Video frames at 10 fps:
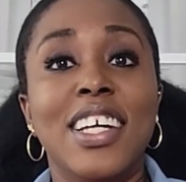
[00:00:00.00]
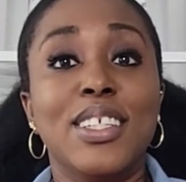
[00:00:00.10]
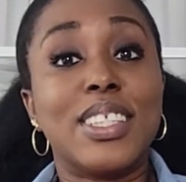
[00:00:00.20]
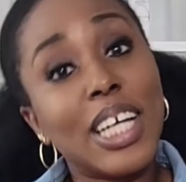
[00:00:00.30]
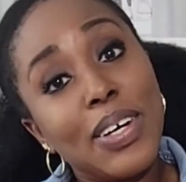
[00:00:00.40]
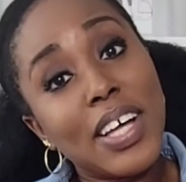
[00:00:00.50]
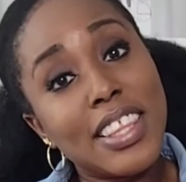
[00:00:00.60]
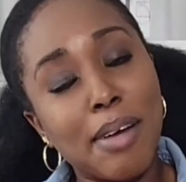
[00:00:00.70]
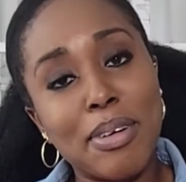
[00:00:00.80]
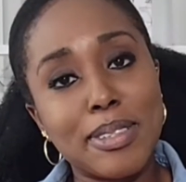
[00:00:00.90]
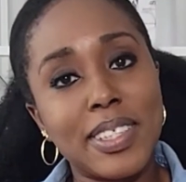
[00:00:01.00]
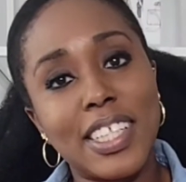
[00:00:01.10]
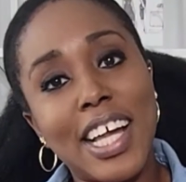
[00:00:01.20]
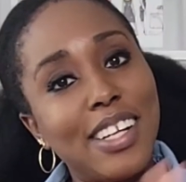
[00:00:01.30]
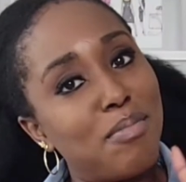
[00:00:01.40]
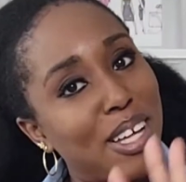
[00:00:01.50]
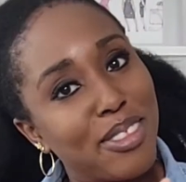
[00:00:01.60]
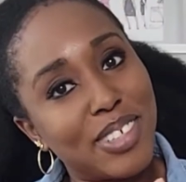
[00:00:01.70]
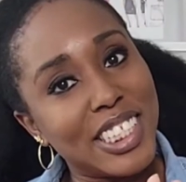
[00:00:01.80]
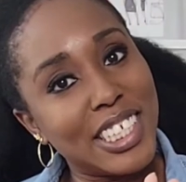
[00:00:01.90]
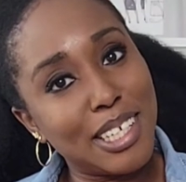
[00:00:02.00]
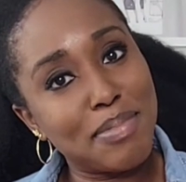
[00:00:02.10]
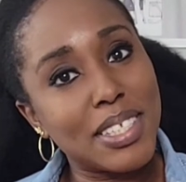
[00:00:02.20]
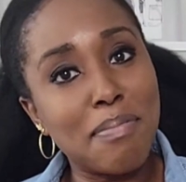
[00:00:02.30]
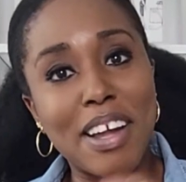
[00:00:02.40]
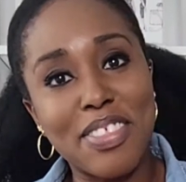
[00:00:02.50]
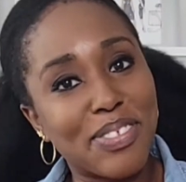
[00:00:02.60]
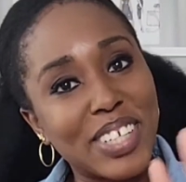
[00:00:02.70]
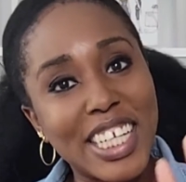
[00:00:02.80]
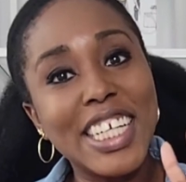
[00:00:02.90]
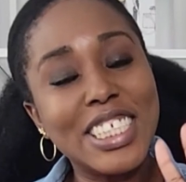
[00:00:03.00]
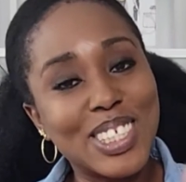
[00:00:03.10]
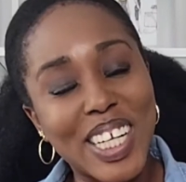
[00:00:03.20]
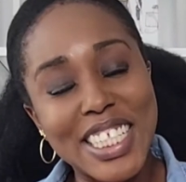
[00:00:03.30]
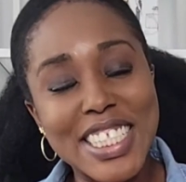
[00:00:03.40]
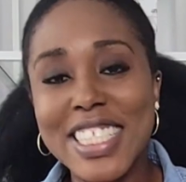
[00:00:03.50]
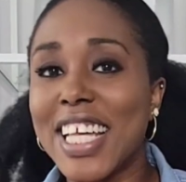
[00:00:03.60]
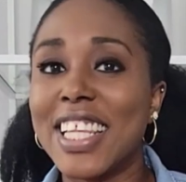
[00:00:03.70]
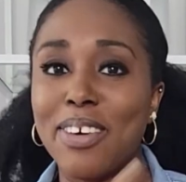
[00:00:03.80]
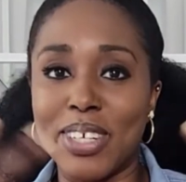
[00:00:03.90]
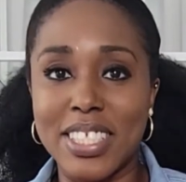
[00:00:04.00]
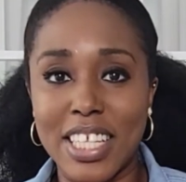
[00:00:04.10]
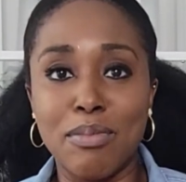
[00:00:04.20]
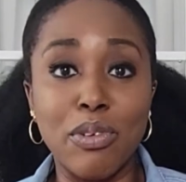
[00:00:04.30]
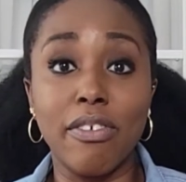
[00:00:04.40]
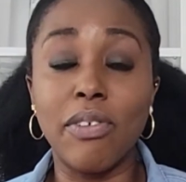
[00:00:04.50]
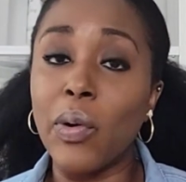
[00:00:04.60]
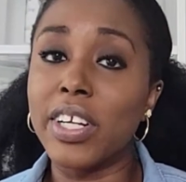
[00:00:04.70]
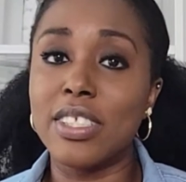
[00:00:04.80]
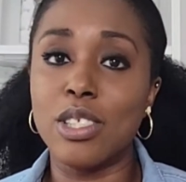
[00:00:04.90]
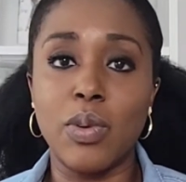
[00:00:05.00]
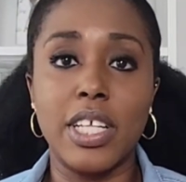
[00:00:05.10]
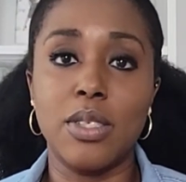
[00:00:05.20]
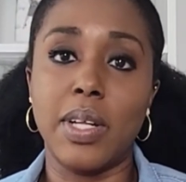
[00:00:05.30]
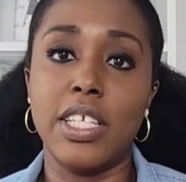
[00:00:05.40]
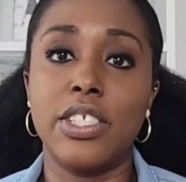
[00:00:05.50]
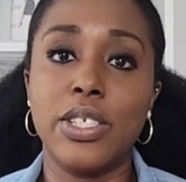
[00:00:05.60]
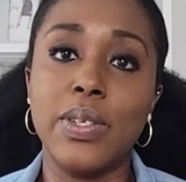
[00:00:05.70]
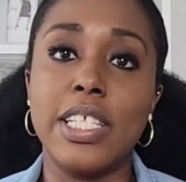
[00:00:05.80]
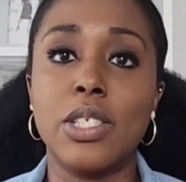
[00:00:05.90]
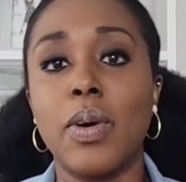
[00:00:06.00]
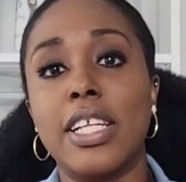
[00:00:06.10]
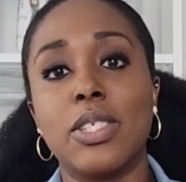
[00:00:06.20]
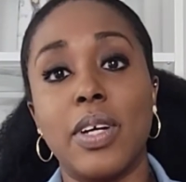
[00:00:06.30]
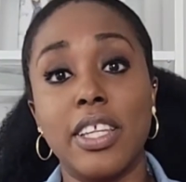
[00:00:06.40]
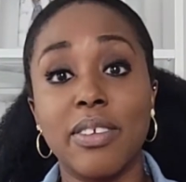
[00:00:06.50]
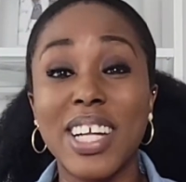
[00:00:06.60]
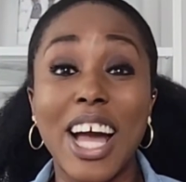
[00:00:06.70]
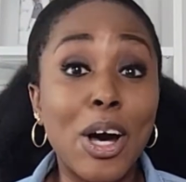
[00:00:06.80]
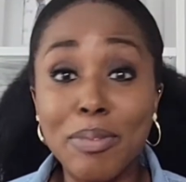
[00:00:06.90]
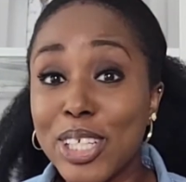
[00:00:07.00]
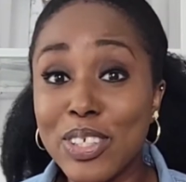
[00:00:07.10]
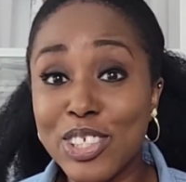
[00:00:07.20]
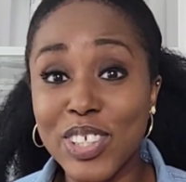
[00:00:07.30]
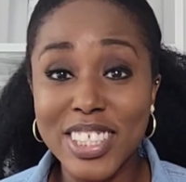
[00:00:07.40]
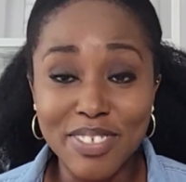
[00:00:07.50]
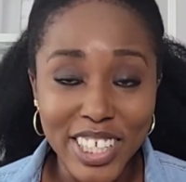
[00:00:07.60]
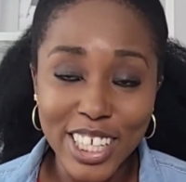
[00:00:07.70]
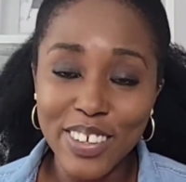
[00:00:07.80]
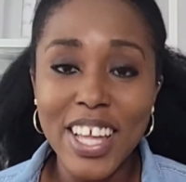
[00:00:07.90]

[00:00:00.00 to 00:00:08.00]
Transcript: So that brings me to the end of my three tips, my three trends that we're seeing moving forward into 2022 and 2023. I hope that you enjoyed this video.